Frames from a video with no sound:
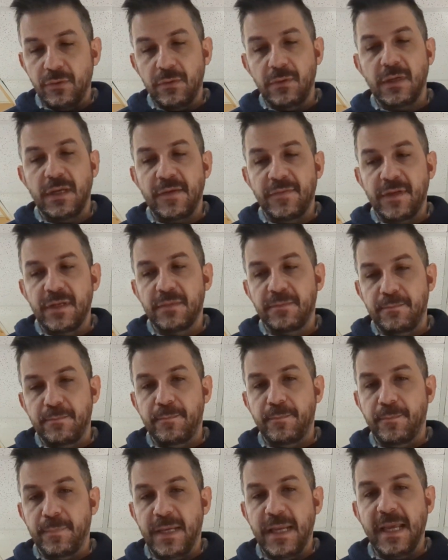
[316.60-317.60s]
haven't
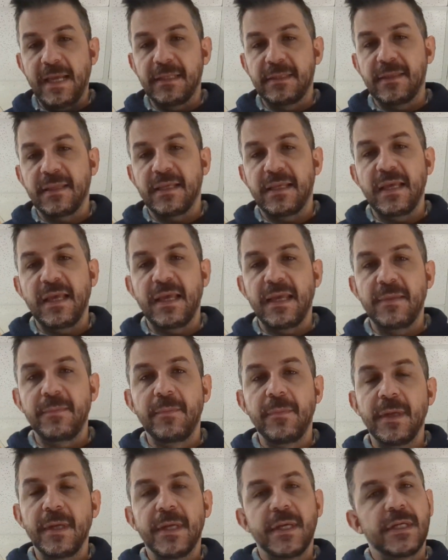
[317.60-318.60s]
played the game,
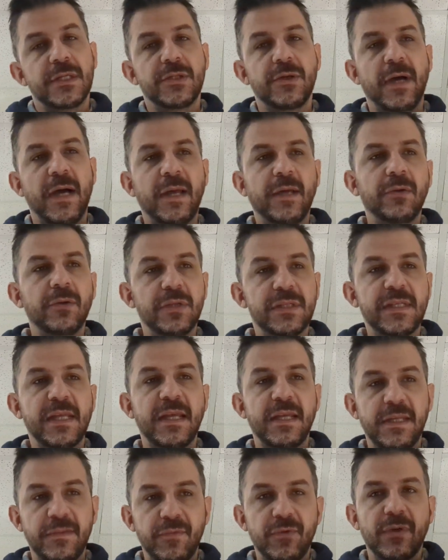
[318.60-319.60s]
so I would
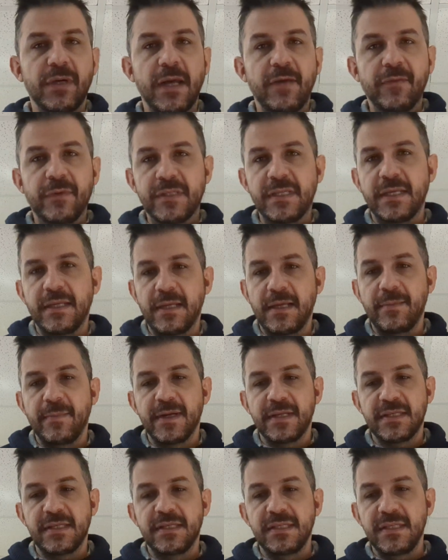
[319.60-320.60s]
say, and if you have a Sega
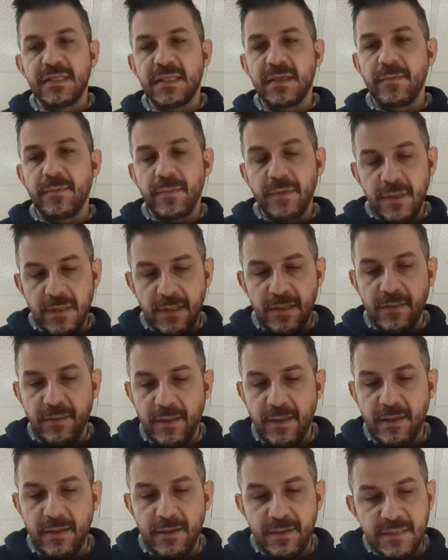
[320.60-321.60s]
Master System,
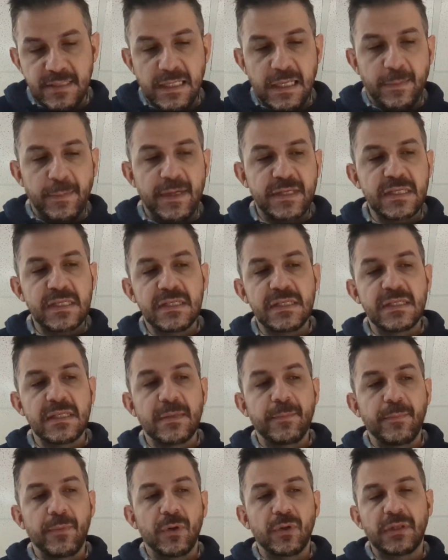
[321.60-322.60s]
the Sega Master
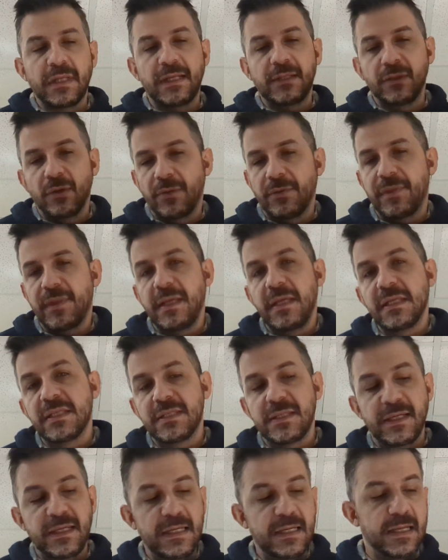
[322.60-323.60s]
System port I don't think
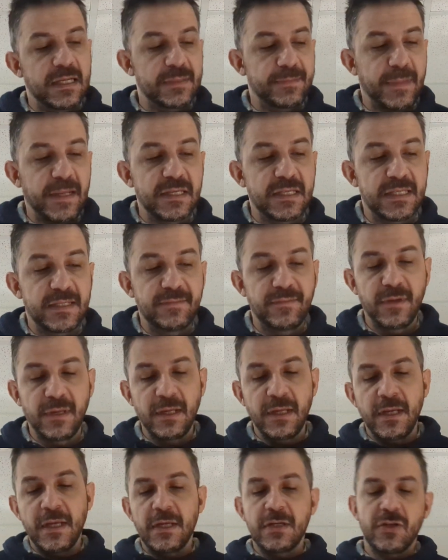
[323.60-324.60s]
is really expensive,
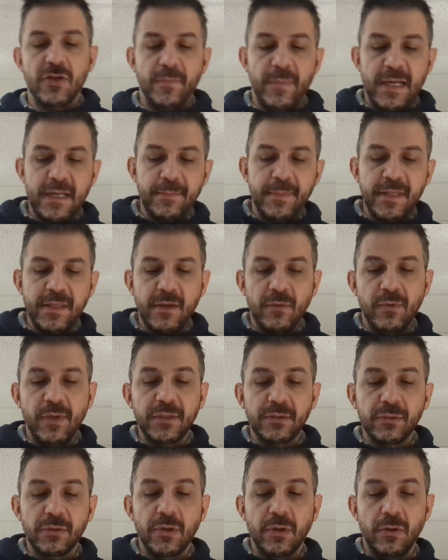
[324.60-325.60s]
so might be the way
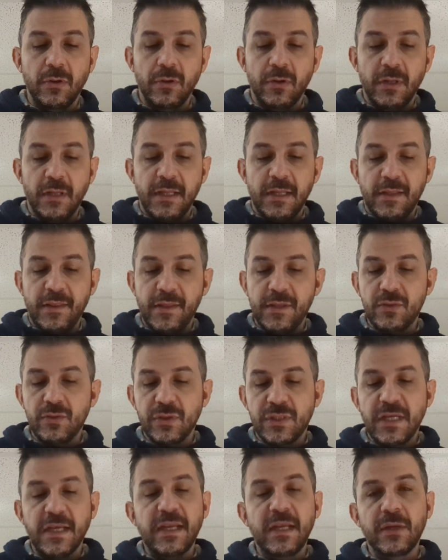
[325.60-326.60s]
to go. This
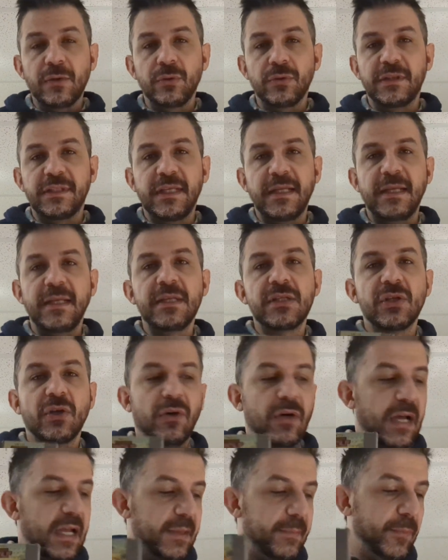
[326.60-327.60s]
was a really good deal,
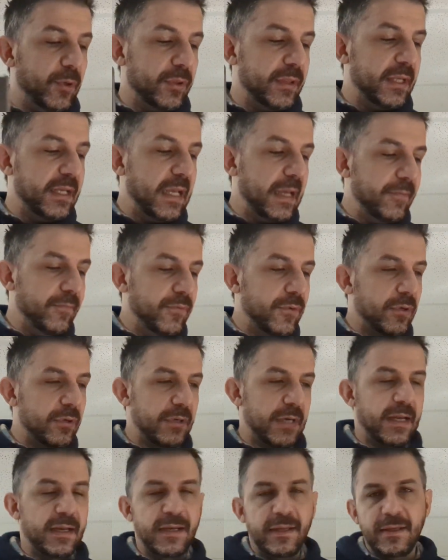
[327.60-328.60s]
so I bought the game
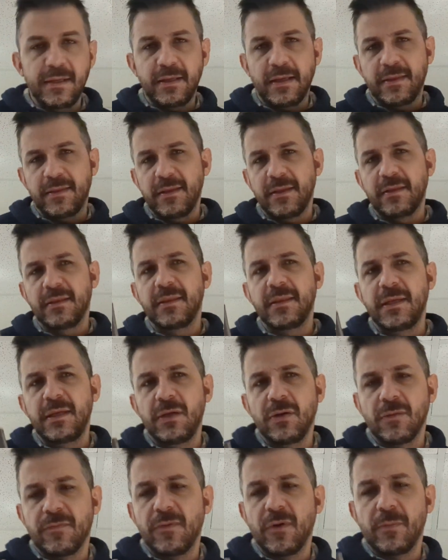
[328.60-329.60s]
for I think
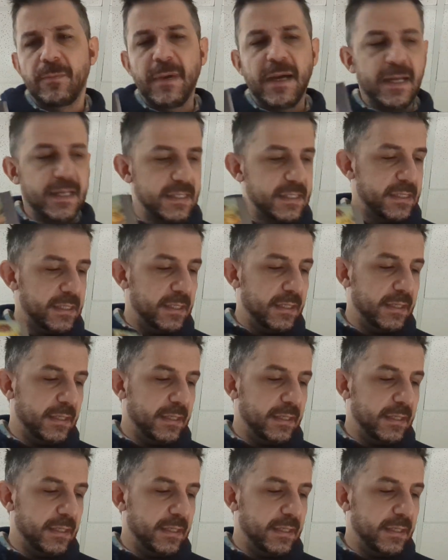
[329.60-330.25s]
$3 or $4